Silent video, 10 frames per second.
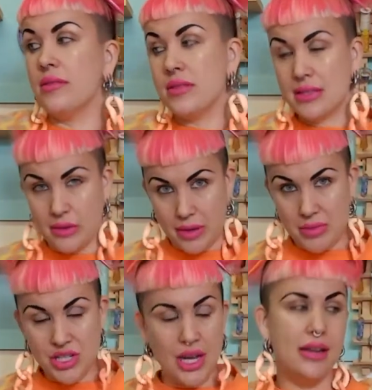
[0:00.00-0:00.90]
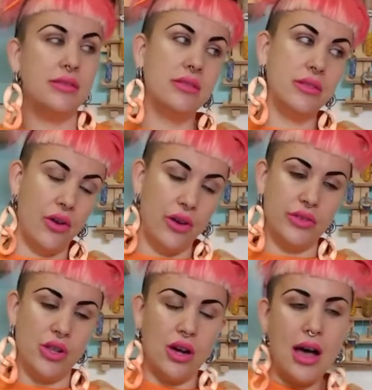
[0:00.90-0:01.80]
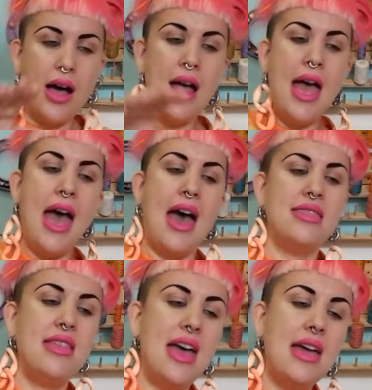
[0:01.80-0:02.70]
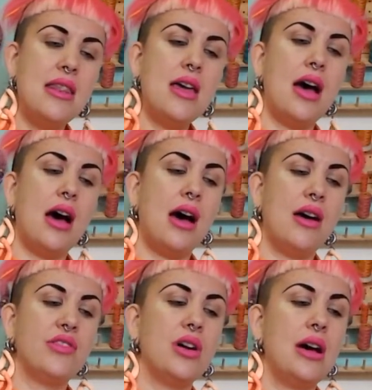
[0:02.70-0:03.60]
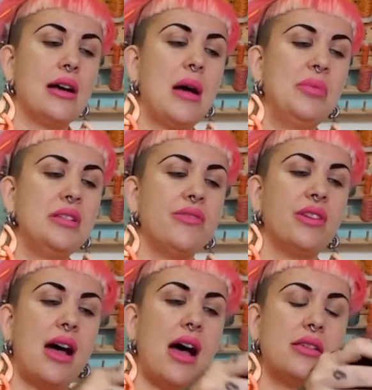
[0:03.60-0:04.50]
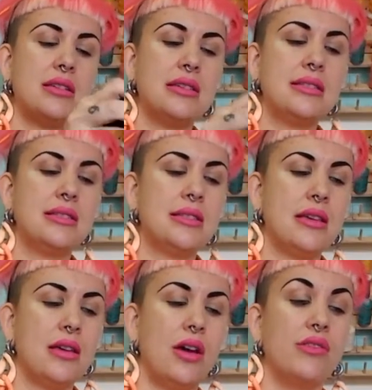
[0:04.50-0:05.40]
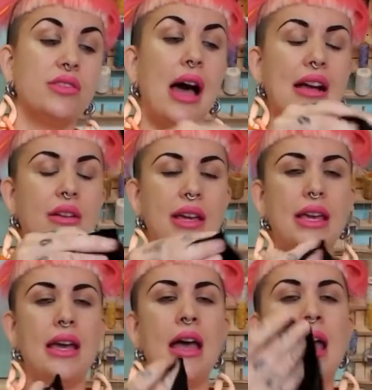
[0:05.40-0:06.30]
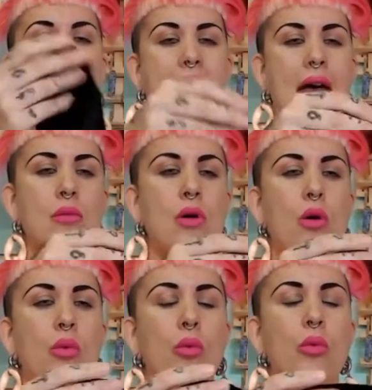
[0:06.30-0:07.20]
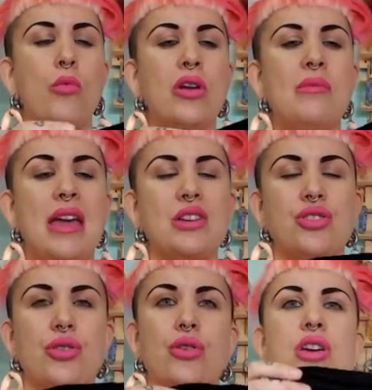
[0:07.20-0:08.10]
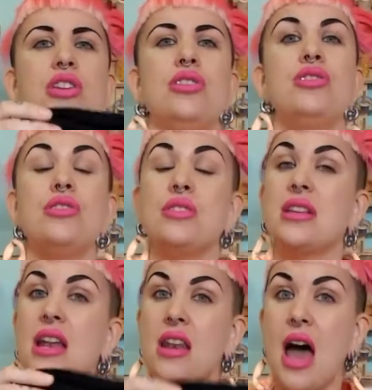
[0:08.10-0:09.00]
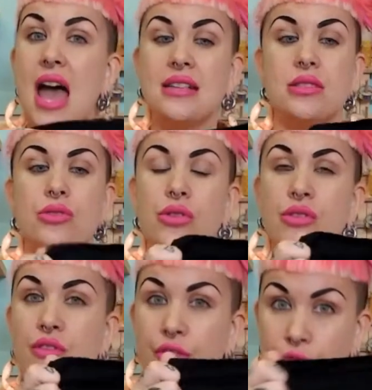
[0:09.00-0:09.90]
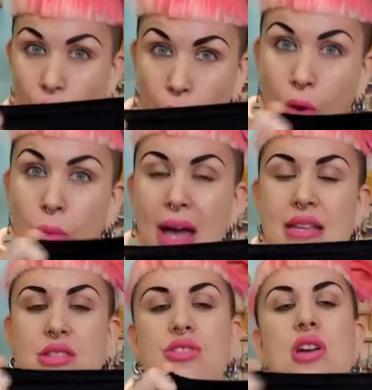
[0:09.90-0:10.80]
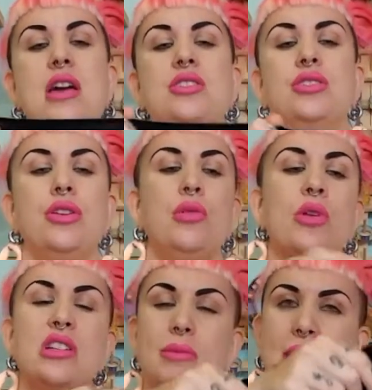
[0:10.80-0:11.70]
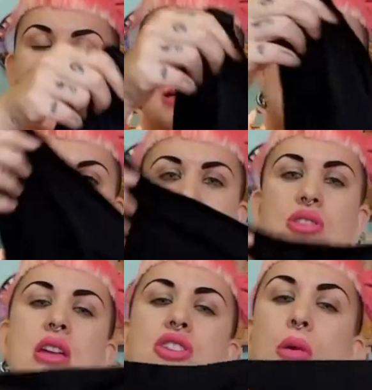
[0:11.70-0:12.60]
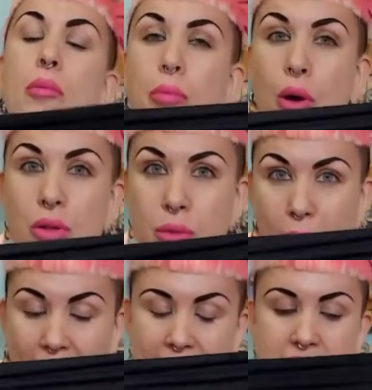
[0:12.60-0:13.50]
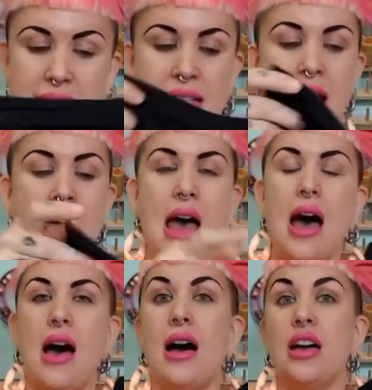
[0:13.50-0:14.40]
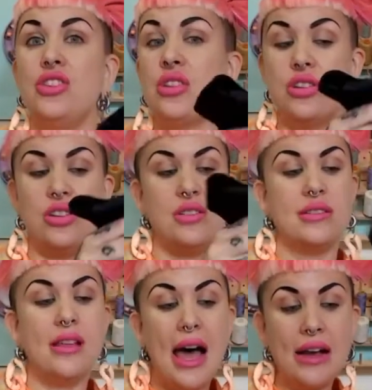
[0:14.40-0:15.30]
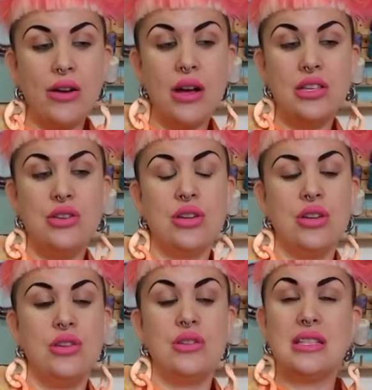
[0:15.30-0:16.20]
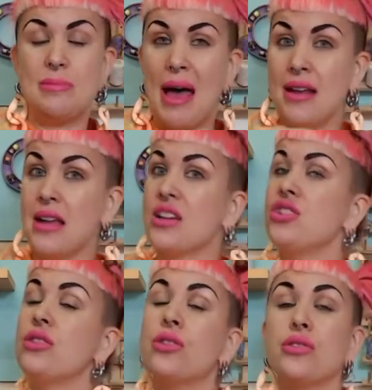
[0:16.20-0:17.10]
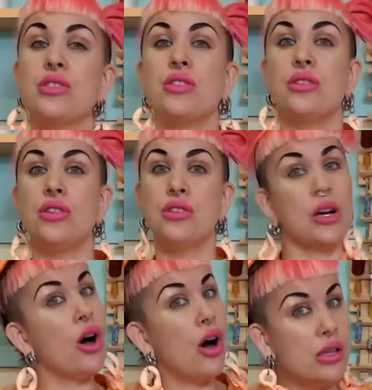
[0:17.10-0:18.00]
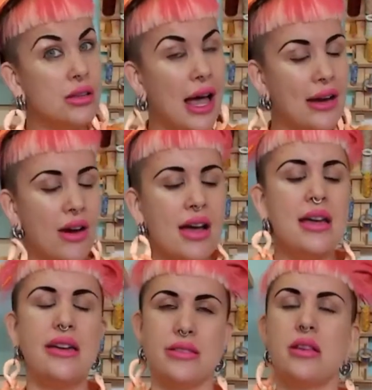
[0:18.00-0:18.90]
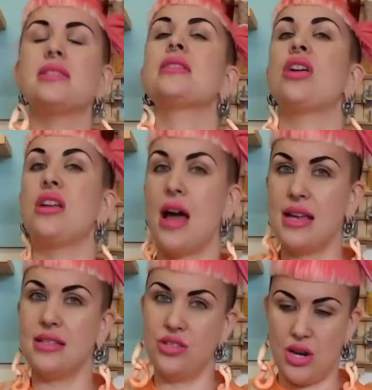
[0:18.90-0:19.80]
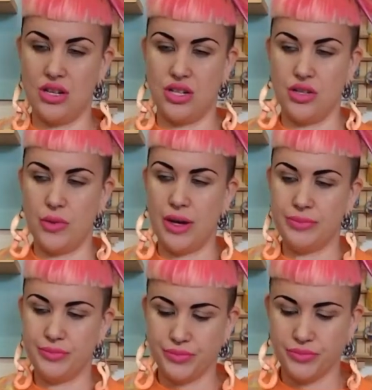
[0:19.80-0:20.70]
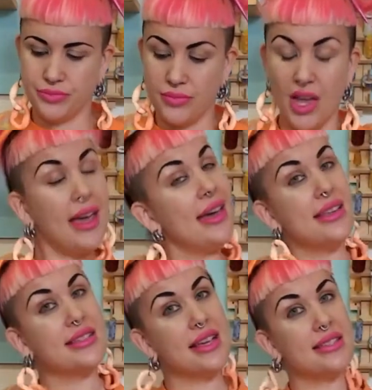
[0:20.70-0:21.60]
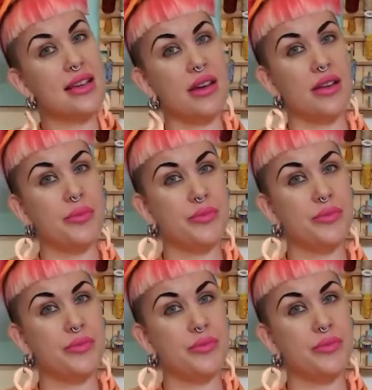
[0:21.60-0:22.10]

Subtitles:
Sewing machine, overlocker, and then I've got a couple of different colours of lycra here, and want to make sure that you use a nice good 4-way stretch. So you want it to be able to stretch both ways. You can use lycra, you can use spandex, you can also use a cotton lycra as long as it's got a nice stretch to it. Okay, let's get started.